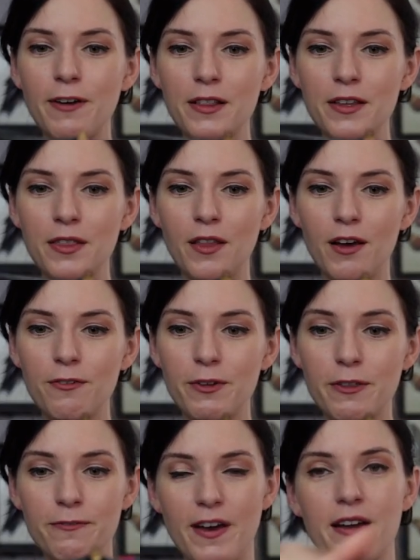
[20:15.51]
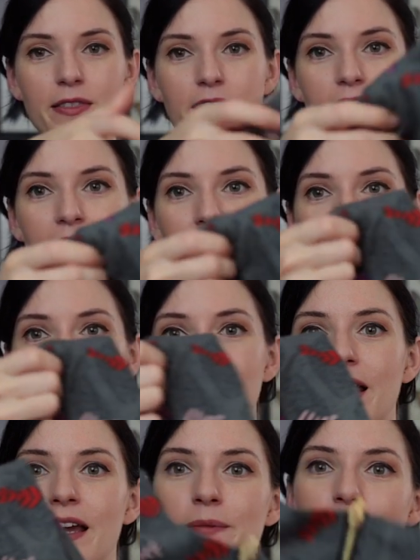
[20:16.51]
fell in love with the fact that it had
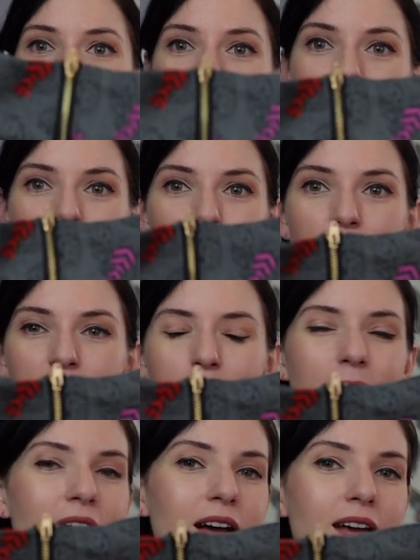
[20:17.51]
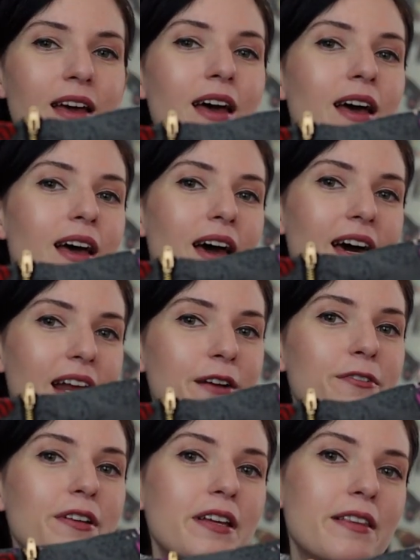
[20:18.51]
a metal zipper in the back. And I
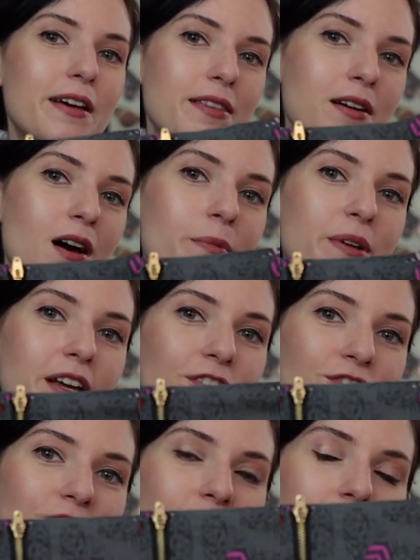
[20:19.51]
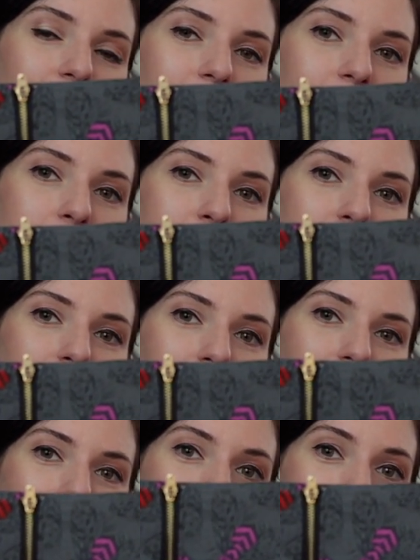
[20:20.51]
really like the combination of
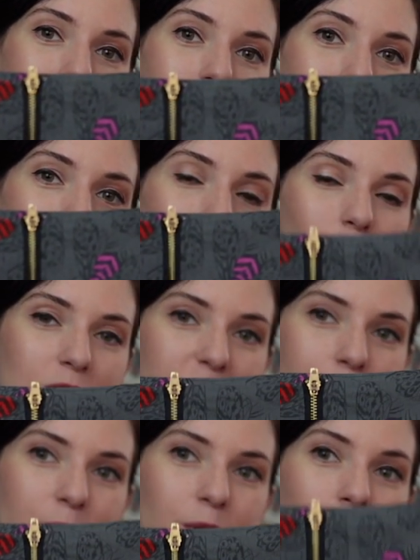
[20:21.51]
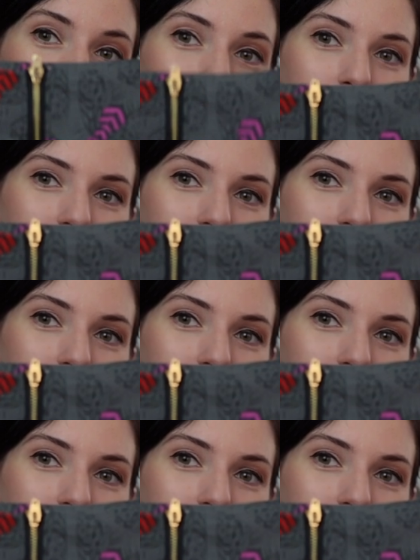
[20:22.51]
the gold zipper with the